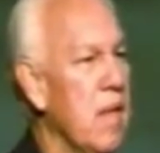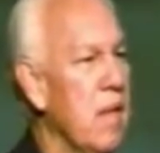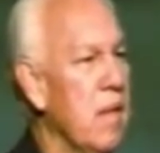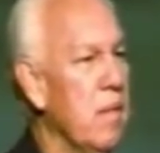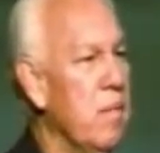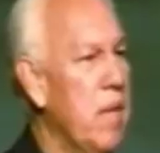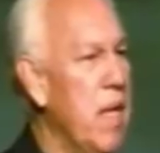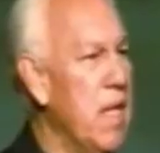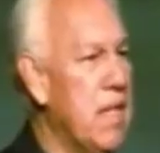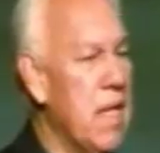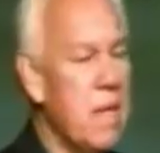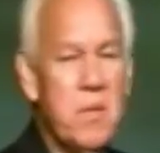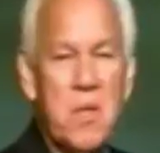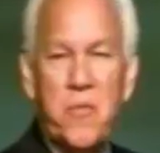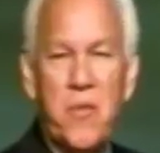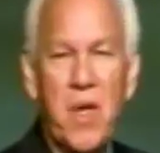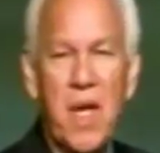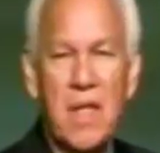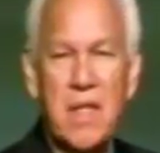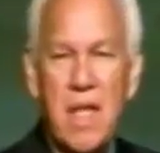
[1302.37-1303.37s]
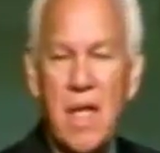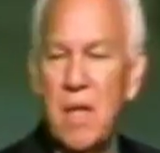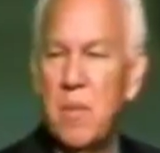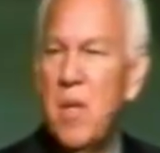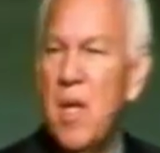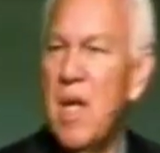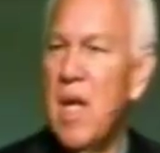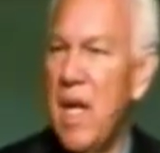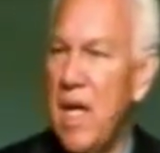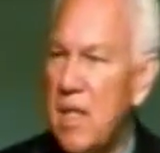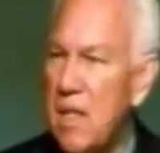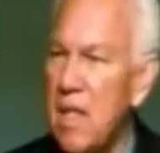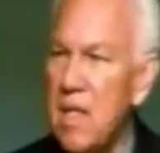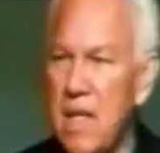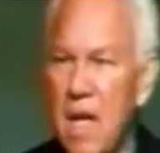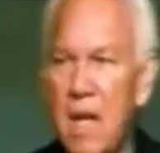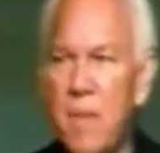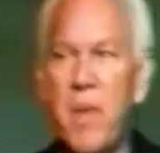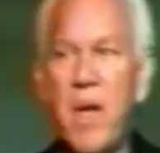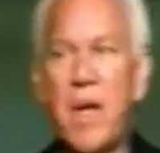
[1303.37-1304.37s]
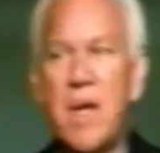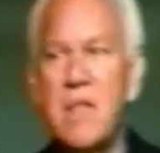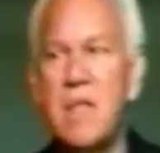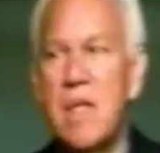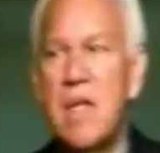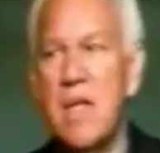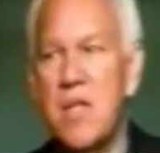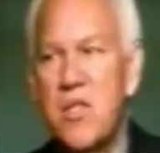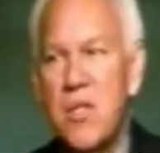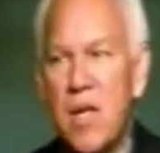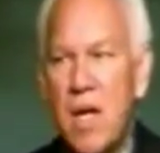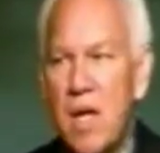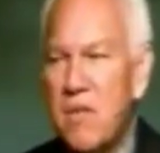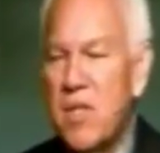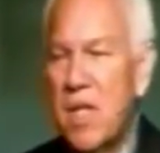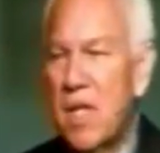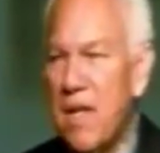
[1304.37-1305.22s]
Many times I feel I tell him, he's in there because he deserves it.